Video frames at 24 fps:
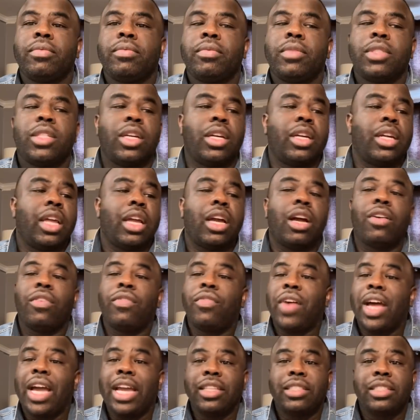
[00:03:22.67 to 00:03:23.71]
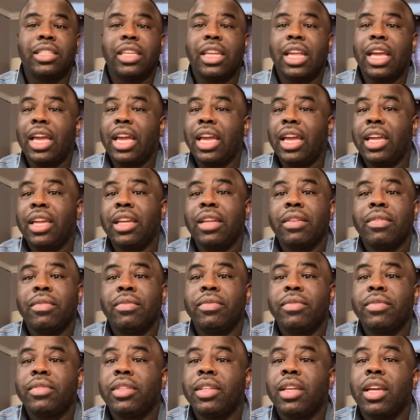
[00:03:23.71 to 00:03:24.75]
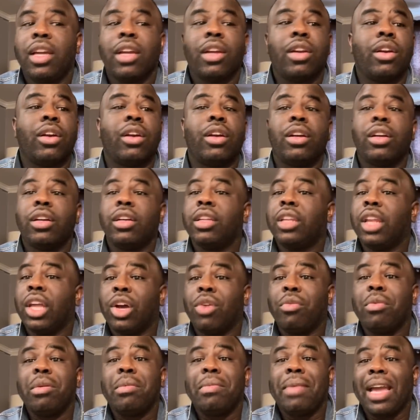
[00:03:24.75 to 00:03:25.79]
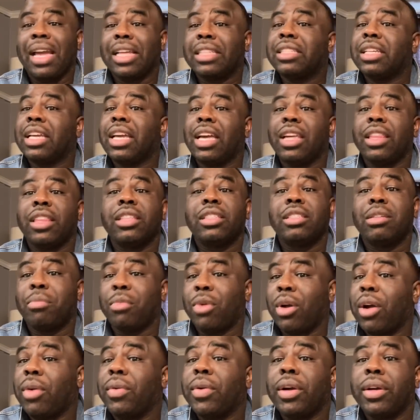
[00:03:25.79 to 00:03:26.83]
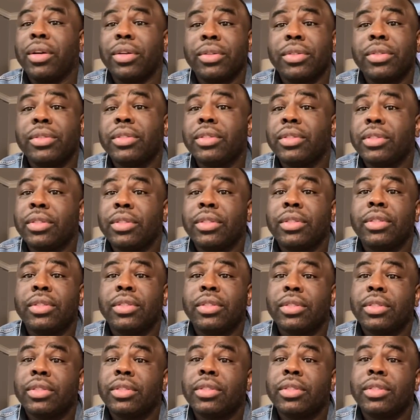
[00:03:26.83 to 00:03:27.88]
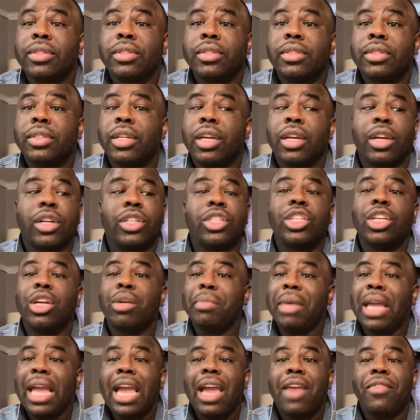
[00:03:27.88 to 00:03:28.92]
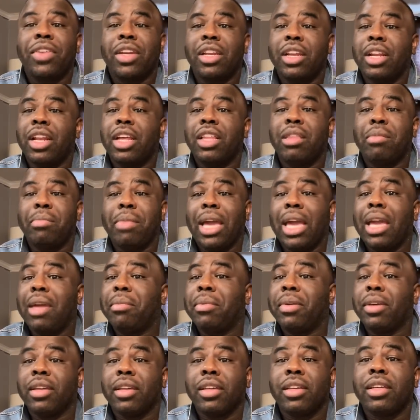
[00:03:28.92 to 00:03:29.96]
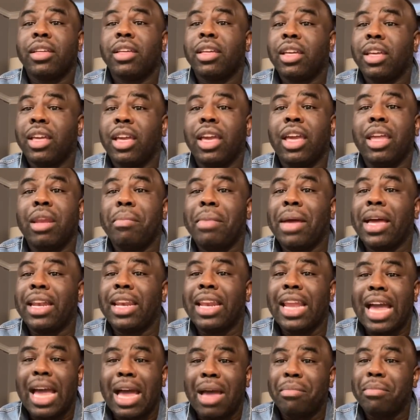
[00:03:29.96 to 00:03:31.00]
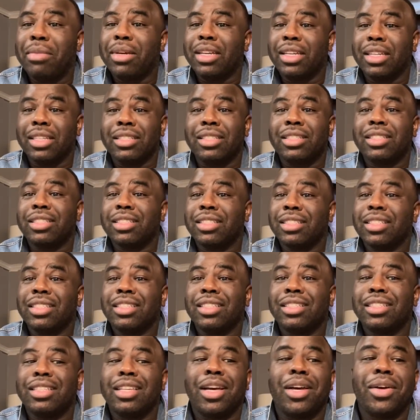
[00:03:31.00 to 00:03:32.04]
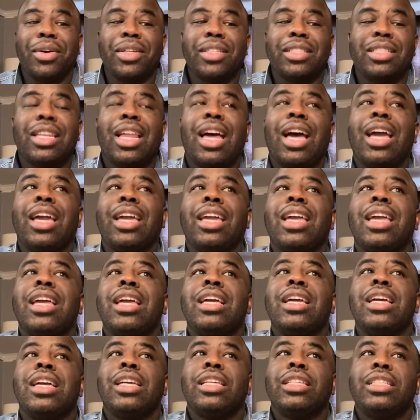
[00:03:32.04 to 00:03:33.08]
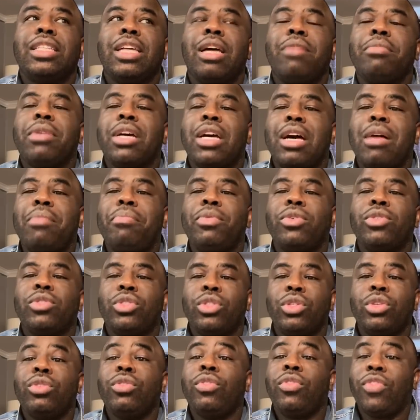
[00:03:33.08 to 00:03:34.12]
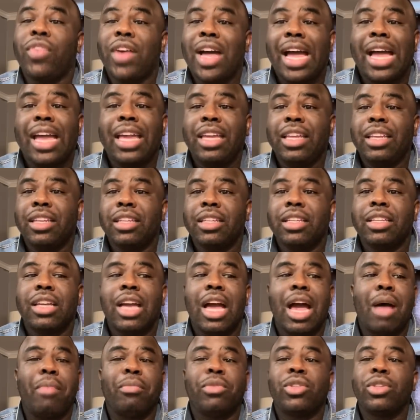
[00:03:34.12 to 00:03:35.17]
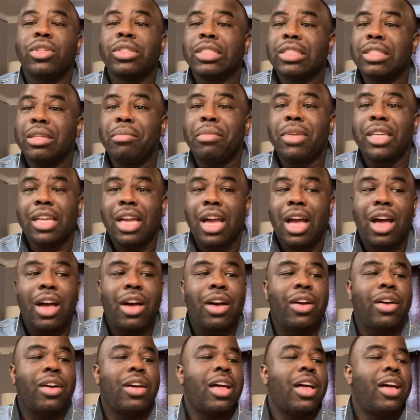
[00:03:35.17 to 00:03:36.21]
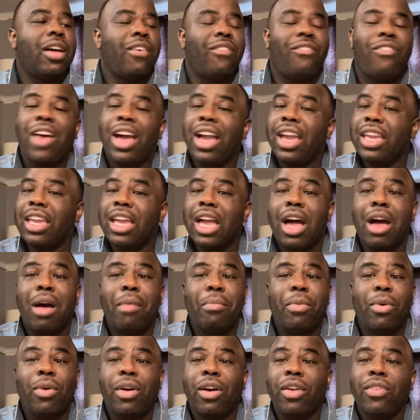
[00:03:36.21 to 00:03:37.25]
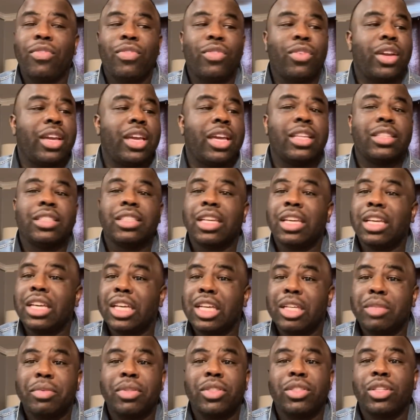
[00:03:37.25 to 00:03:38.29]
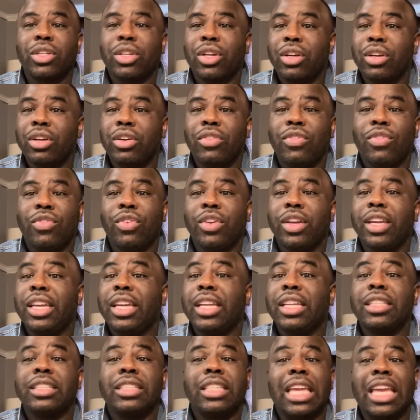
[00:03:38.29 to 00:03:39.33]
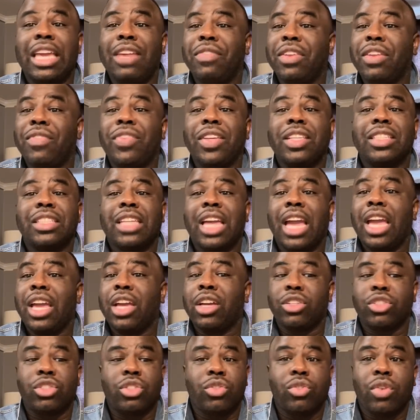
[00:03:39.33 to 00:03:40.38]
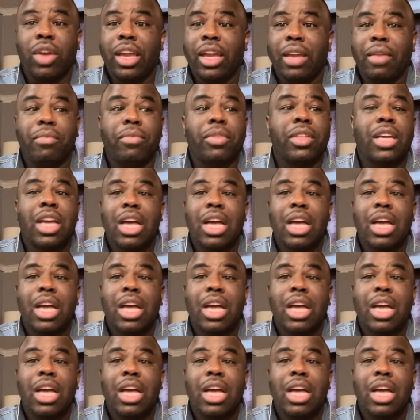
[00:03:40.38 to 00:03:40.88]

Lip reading: Girl, they're going to fight today. And girl, they're going to be back together tomorrow. And girl, she's going to be having another baby in about 9 months. So it's like some couples do fight. I'm sure some of y'all fight y'all boyfriends or husbands or girlfriends, even if it's gay or straight.